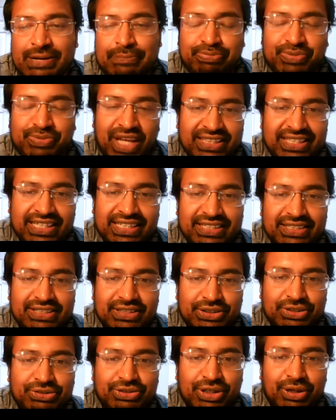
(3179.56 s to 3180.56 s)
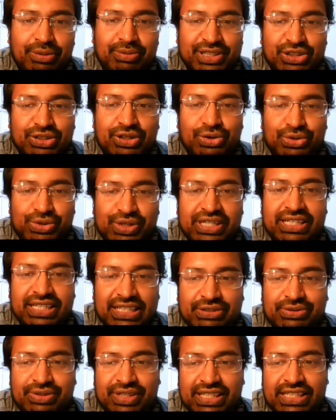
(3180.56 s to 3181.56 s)
I think you're coming to a
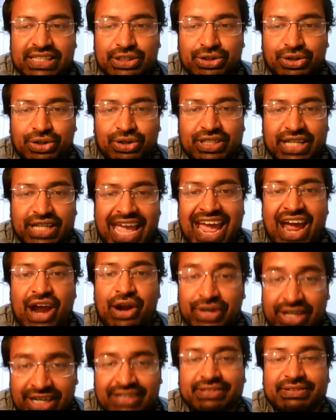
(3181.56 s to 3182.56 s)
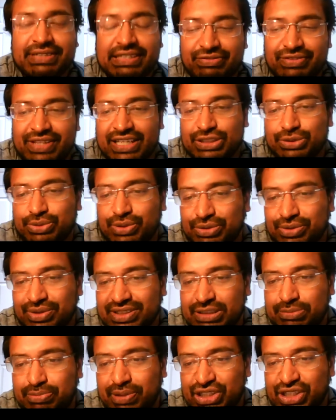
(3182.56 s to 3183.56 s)
really, really good area if that's what you want
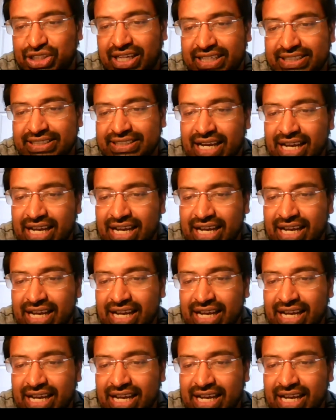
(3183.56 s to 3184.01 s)
to specialize.